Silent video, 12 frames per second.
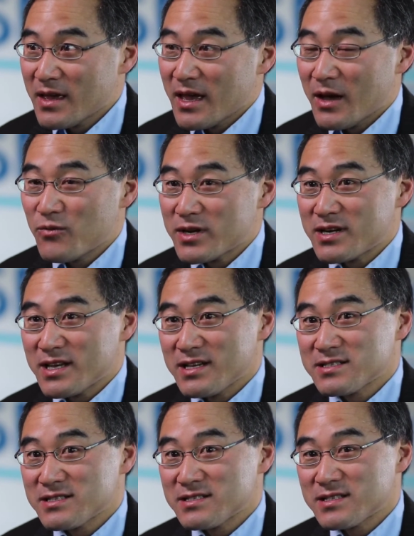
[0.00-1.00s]
And what it
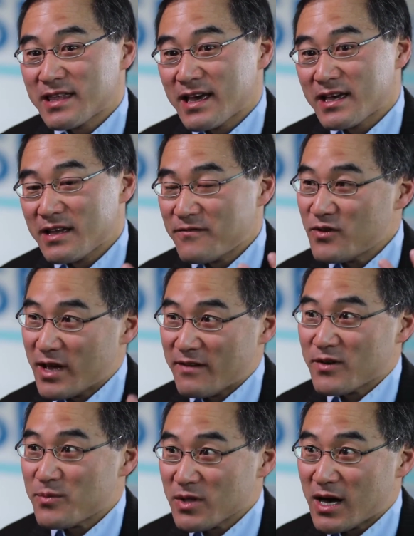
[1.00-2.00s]
is that if you
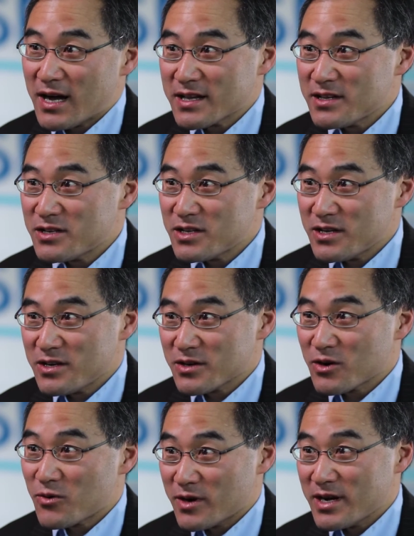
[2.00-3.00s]
have a blockage in your
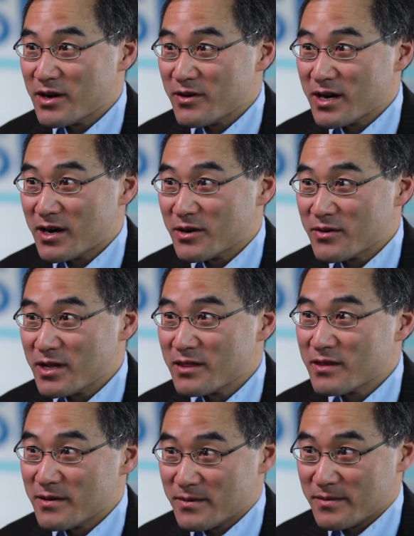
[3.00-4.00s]
coronary artery,
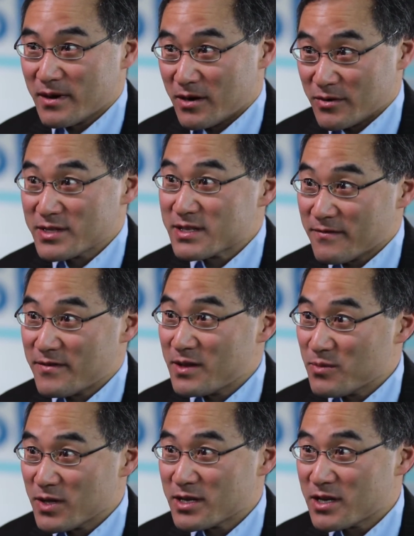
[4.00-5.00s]
the arteries that
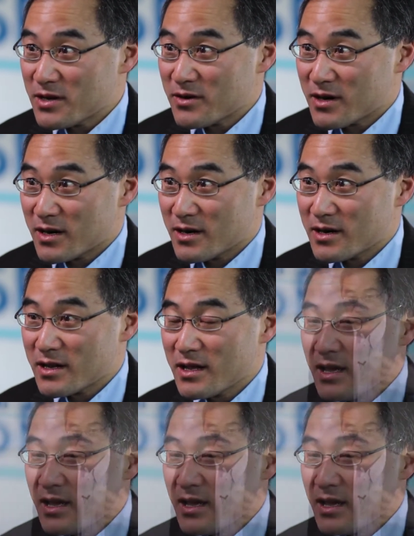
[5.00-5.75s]
feed blood to your heart,